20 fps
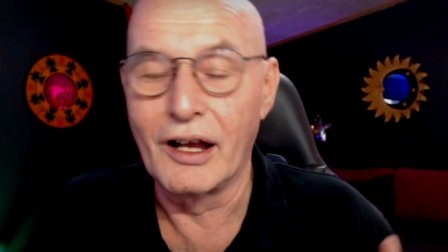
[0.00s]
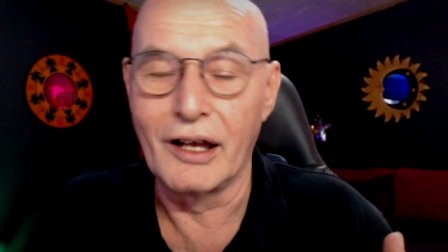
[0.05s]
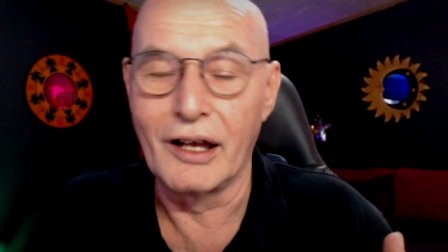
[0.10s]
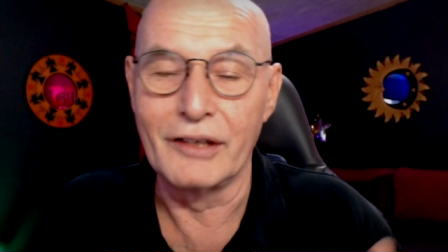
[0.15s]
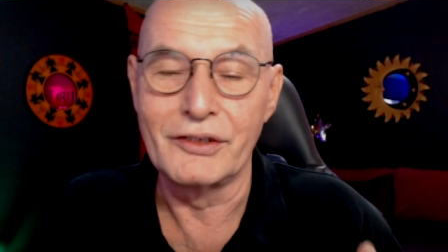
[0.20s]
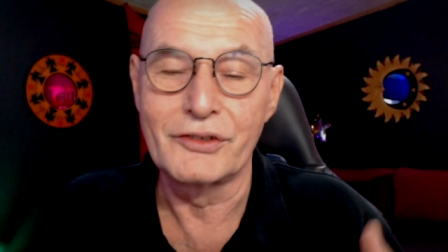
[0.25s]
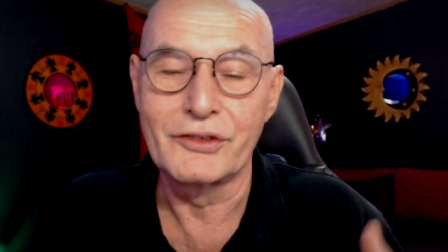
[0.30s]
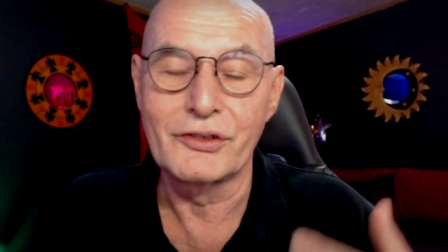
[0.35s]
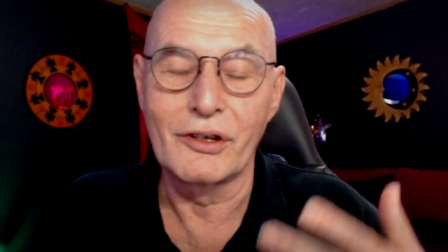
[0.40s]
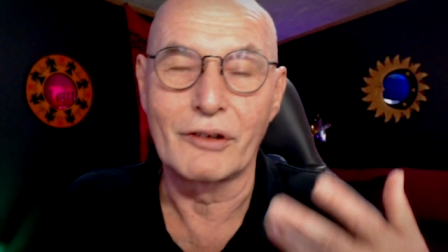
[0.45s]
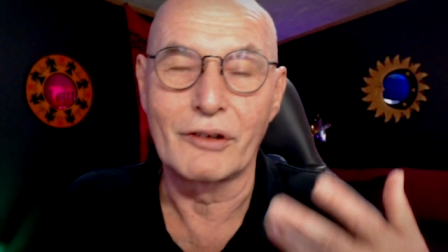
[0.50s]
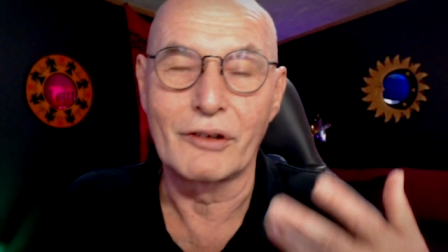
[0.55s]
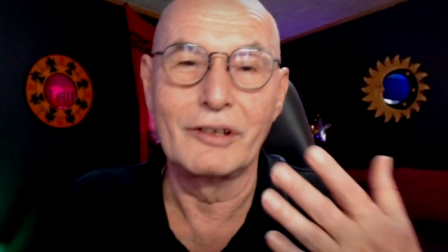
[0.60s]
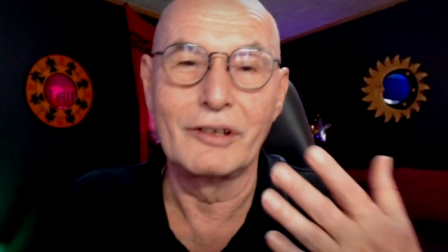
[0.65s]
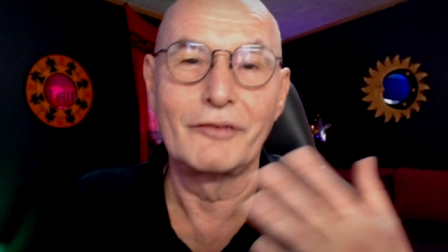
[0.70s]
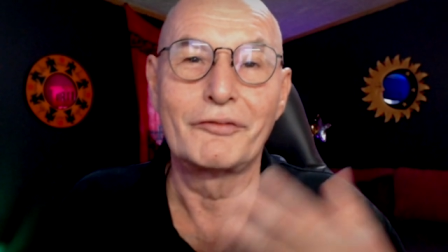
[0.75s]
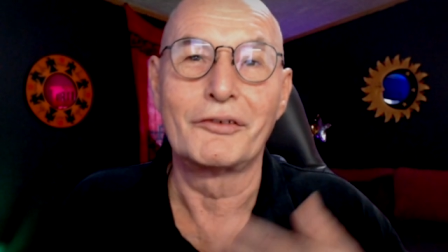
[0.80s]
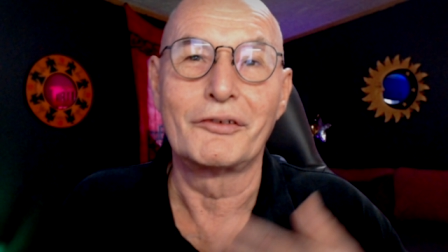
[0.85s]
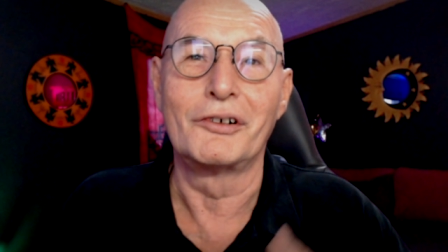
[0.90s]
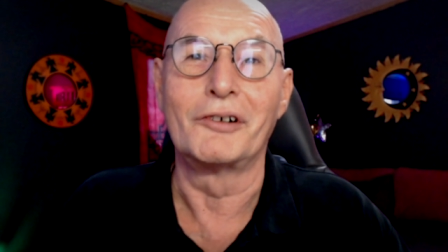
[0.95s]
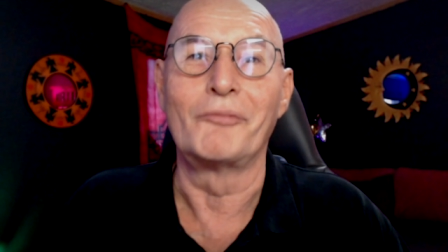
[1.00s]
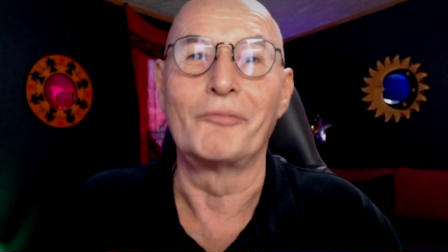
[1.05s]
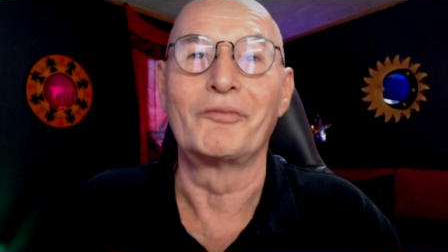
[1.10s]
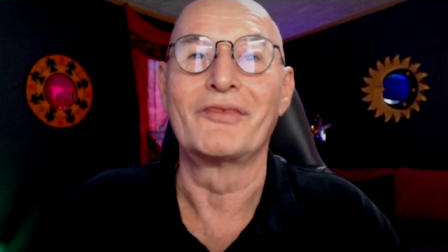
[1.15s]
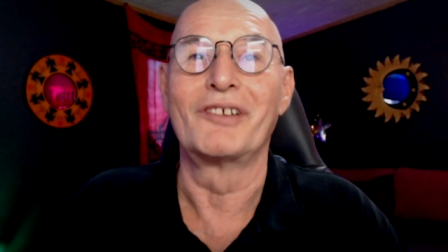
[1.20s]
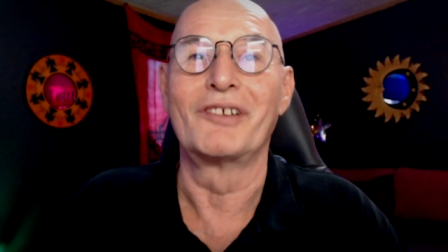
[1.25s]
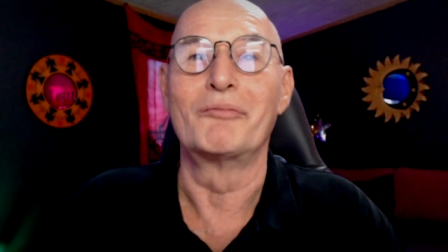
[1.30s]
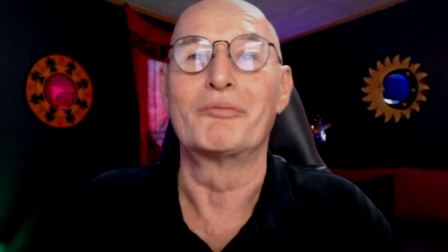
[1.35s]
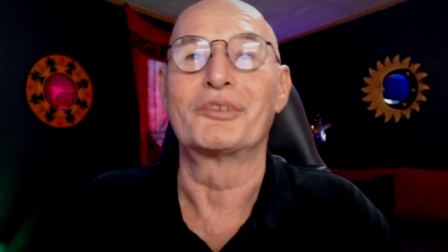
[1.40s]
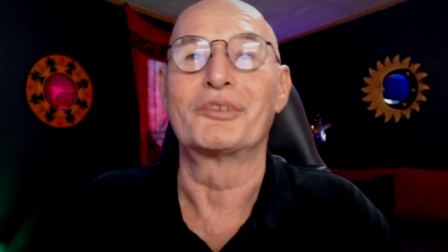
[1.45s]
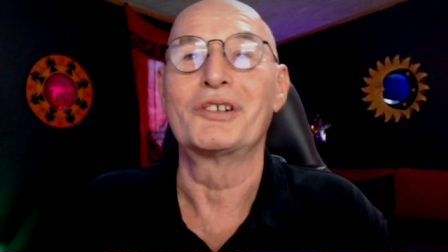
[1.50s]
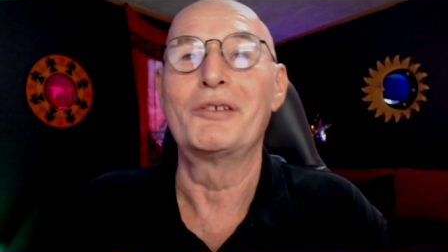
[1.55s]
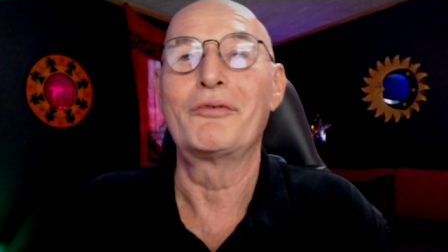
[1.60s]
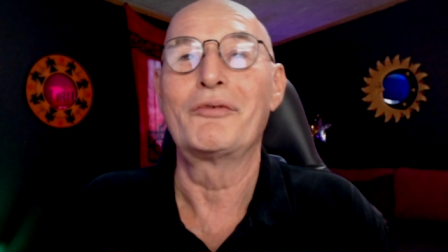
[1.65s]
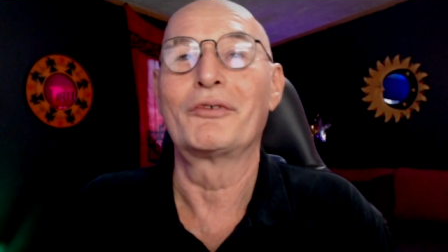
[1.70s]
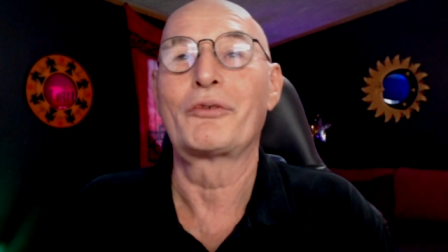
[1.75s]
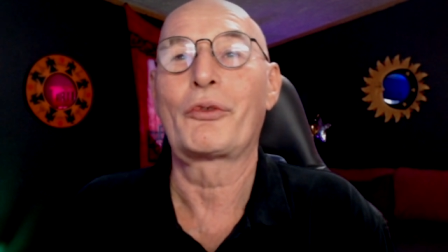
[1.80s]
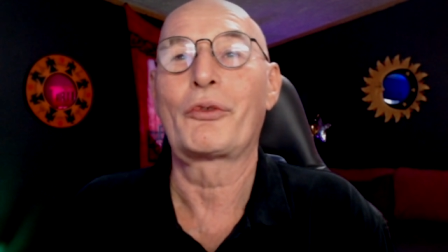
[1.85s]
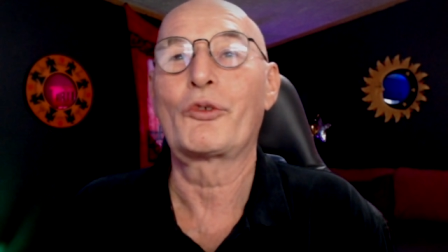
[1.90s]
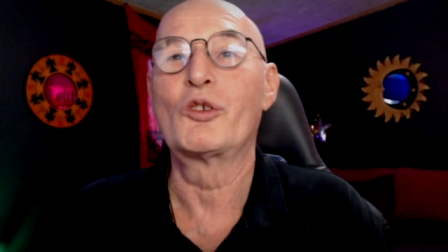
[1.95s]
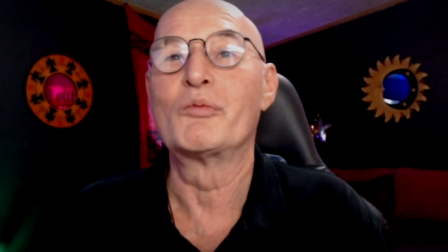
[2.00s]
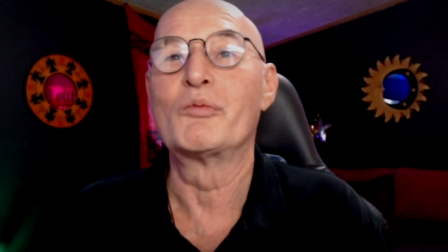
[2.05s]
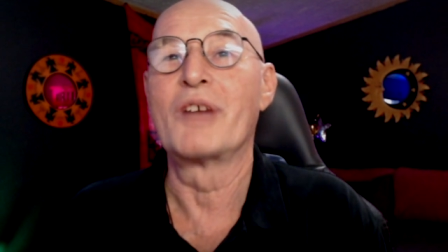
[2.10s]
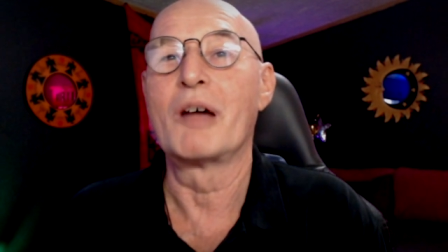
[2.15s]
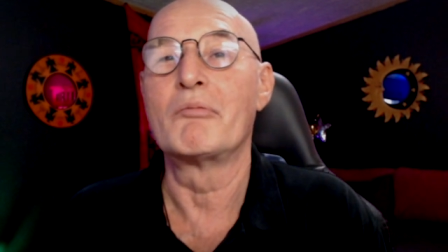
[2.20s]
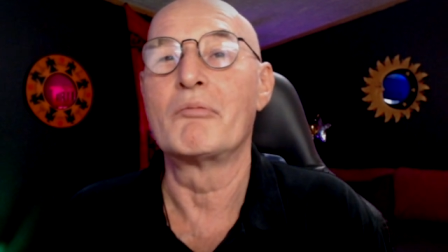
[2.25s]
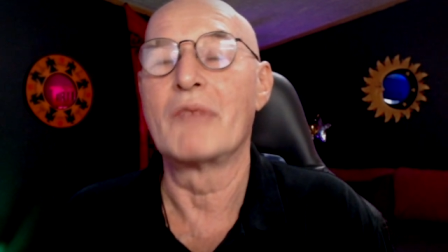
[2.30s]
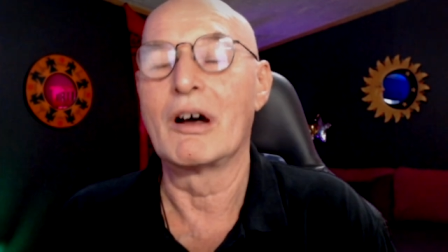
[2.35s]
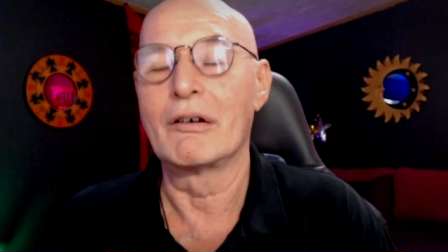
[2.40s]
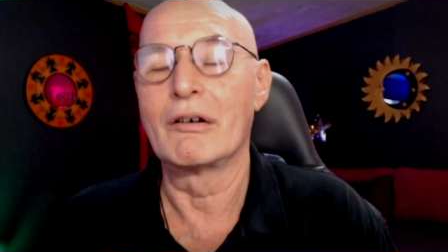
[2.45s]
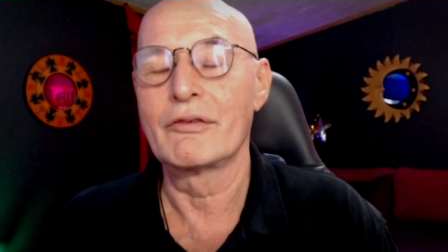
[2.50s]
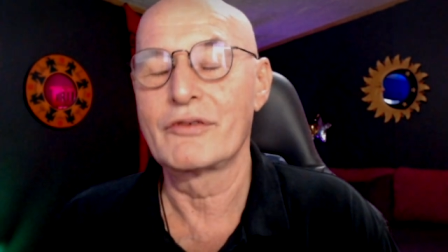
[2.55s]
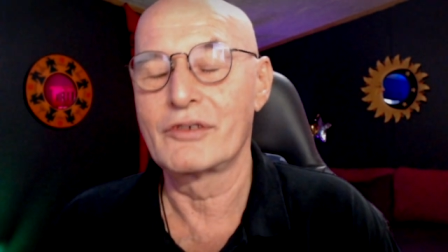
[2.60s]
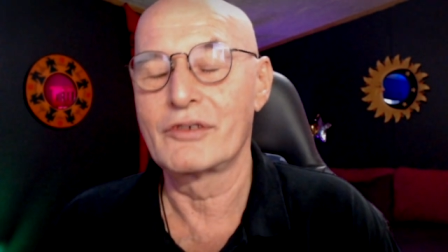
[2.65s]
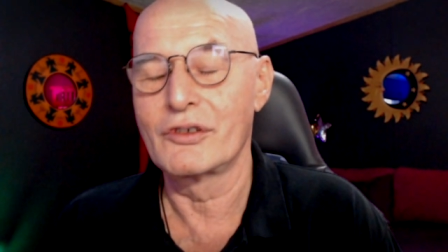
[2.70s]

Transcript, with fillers: I'm sorry for breathing through my mouth.